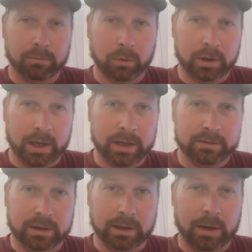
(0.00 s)
more knives,
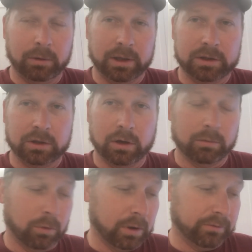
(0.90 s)
and I will let you know
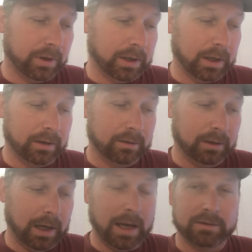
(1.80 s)
more if
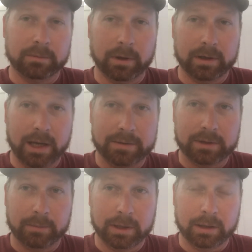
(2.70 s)
I have some other knives
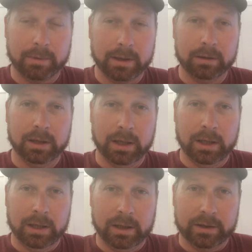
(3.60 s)
coming in the mail
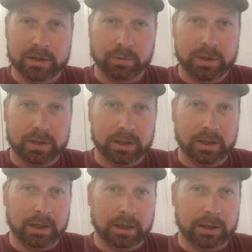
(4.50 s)
this week,
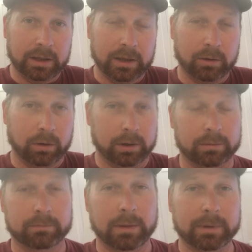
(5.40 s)
and or
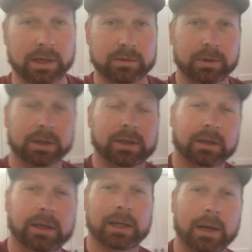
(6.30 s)
maybe next week,
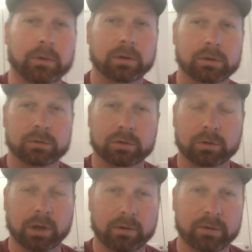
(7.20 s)
and I will do
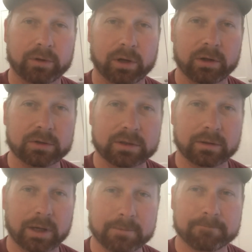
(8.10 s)
another review on those. All
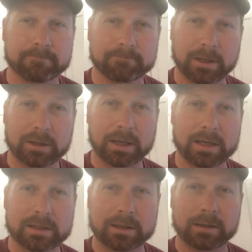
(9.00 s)
right, thank you
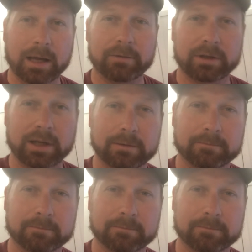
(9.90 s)
guys. Have a good day.